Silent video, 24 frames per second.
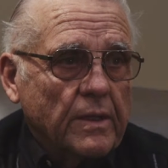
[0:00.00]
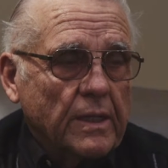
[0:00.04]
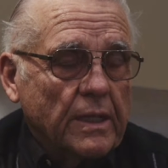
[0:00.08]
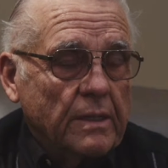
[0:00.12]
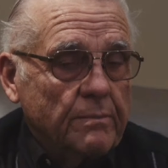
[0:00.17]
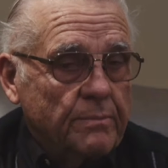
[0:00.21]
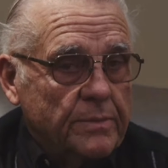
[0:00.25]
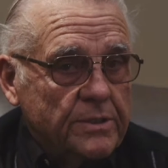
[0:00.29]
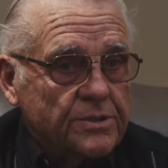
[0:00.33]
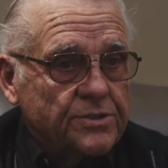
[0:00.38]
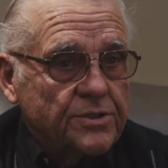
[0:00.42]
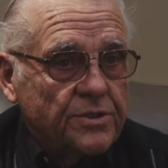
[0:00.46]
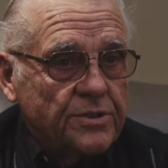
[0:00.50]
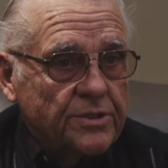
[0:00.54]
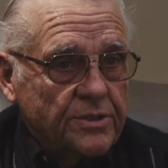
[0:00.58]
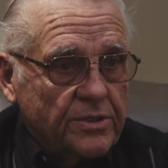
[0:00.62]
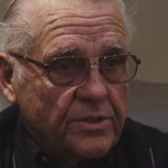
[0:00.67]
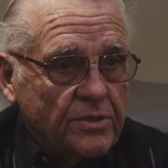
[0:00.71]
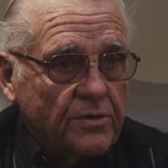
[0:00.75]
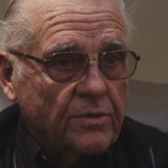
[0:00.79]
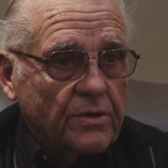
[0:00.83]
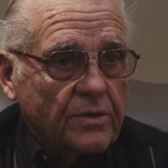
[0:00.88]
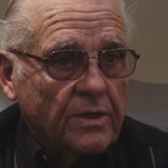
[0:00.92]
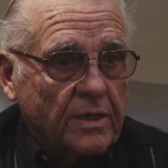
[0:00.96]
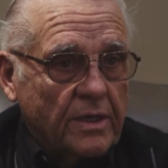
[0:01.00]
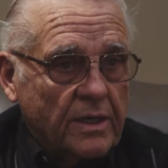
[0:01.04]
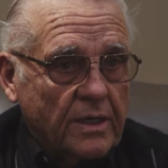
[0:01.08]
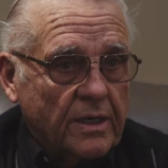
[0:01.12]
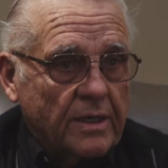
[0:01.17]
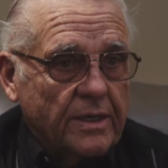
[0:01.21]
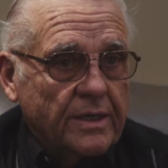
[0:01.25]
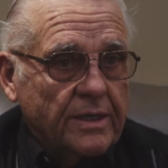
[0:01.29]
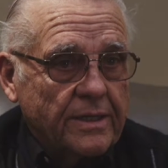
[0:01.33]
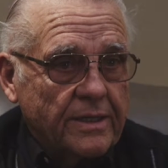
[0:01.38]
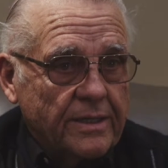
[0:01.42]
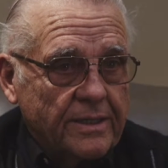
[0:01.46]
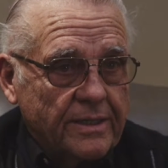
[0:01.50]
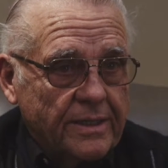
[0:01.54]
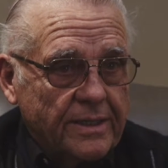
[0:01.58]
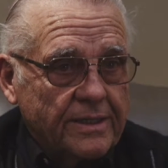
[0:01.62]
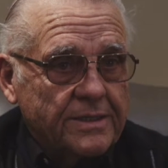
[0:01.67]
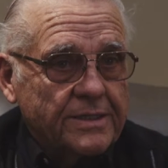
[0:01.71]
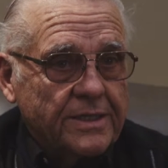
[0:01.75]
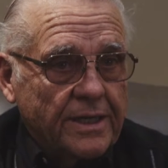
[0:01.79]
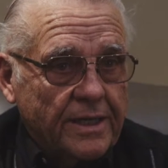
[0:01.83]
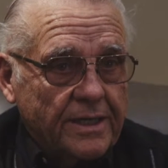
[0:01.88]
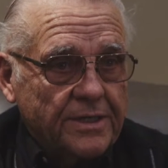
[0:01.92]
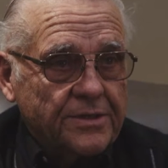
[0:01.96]
And be sure you go to Clarion and
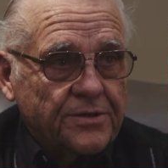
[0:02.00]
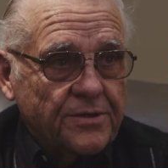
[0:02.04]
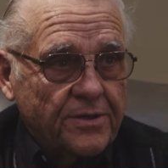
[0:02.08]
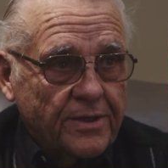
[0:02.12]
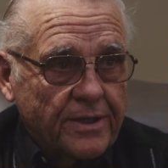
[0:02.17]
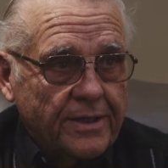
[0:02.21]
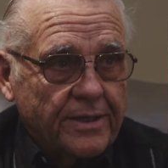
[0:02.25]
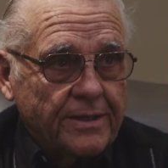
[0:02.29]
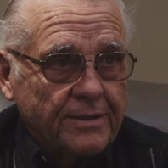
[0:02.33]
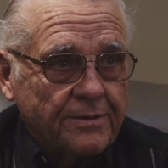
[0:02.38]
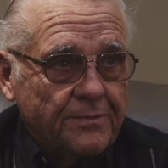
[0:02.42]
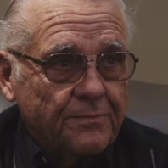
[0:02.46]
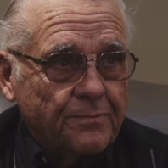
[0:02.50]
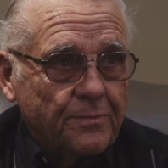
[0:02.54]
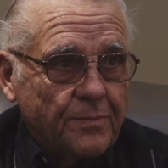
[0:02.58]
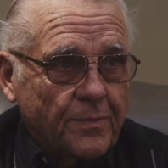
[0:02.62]
get Dr. Li.